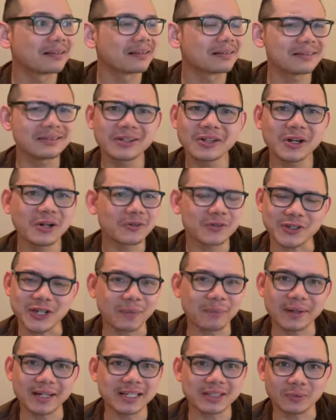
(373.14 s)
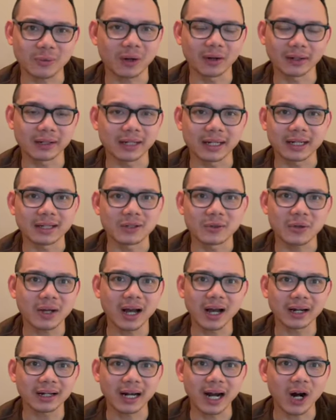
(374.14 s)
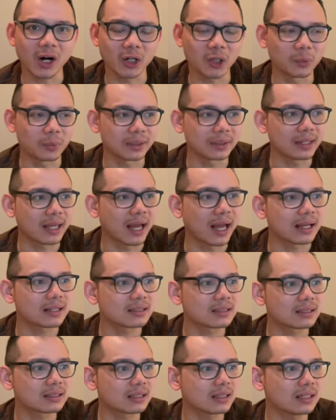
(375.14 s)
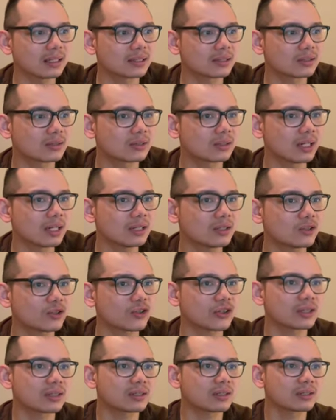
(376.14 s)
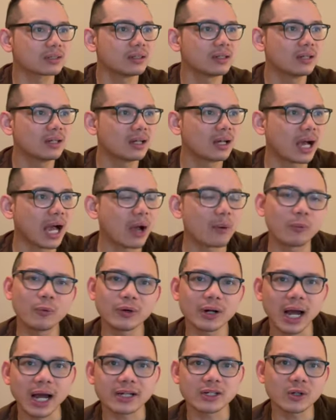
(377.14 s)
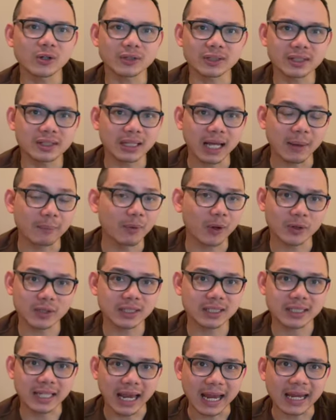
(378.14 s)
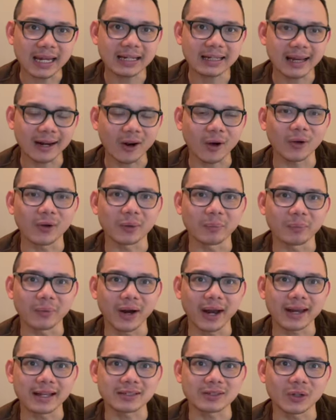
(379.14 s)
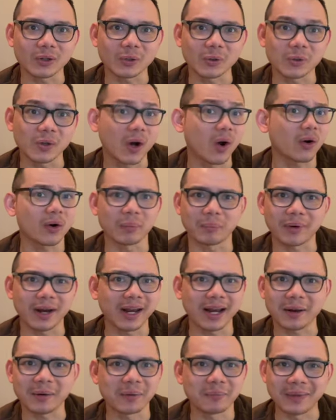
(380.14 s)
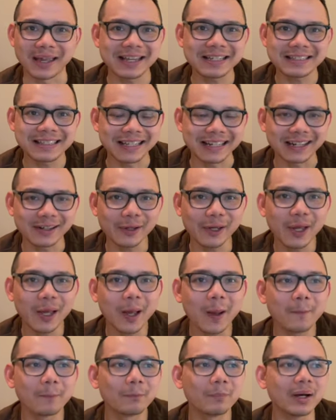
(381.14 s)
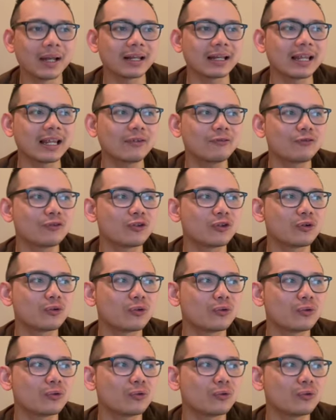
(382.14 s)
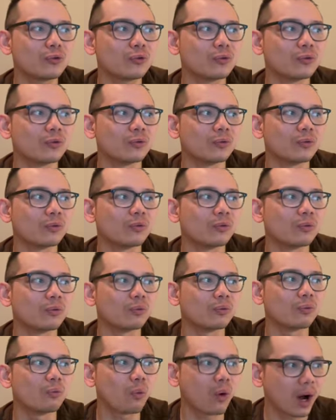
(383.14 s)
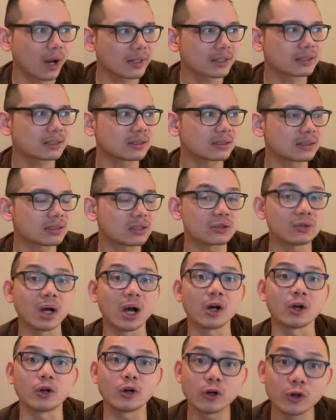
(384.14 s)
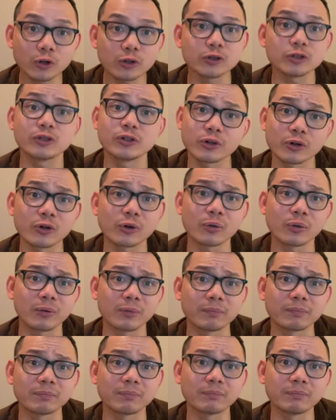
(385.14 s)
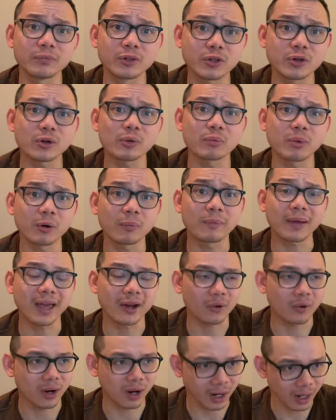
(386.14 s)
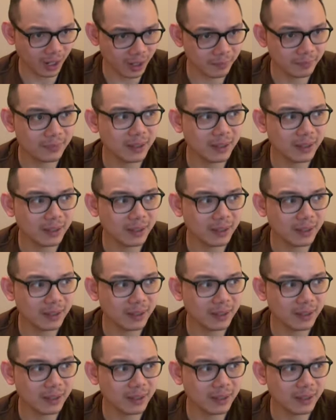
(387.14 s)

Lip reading: You know, Japanese quality, you can't argue with that. It just, I'm not saying that all the brand is not good, all the brand are amazing, but if you want a good durable pedal harp,